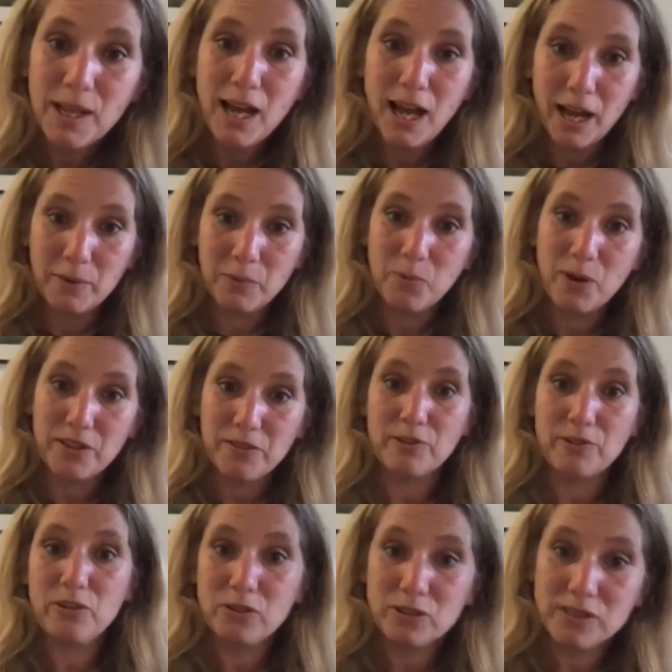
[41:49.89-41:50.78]
and whether
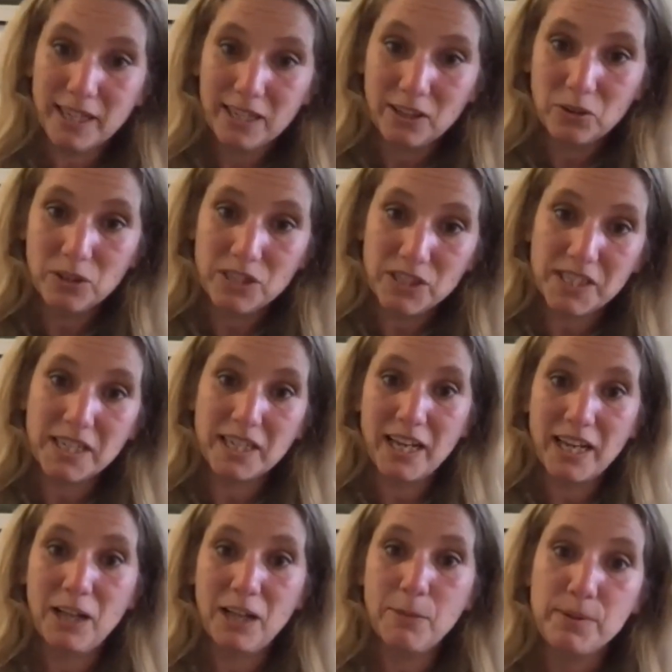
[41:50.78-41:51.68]
or not technology can
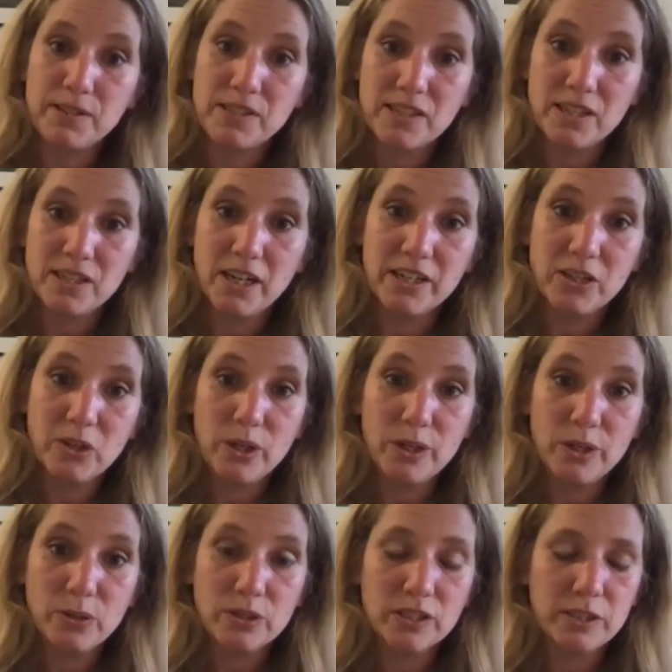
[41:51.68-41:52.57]
help us in
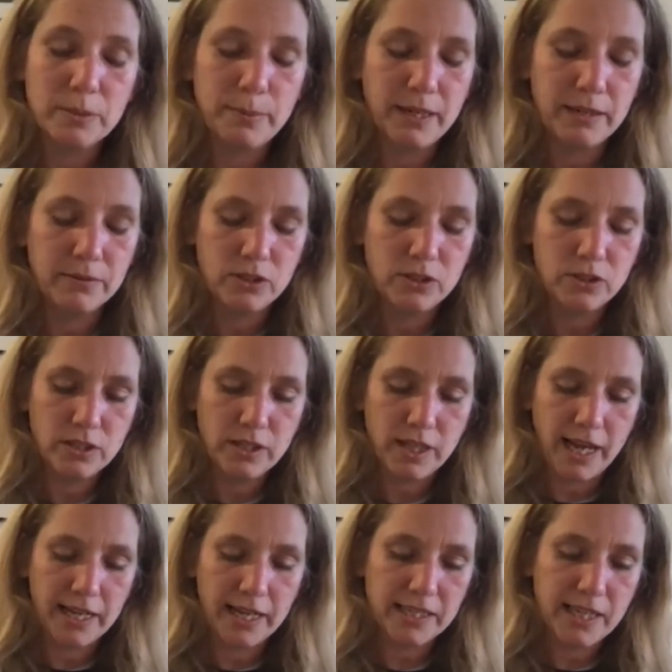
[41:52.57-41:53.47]
order to be able to do
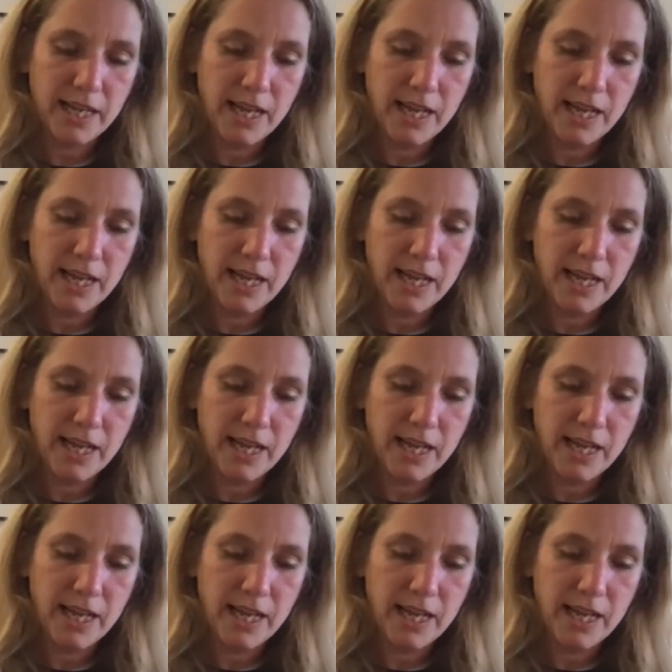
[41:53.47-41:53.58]
that.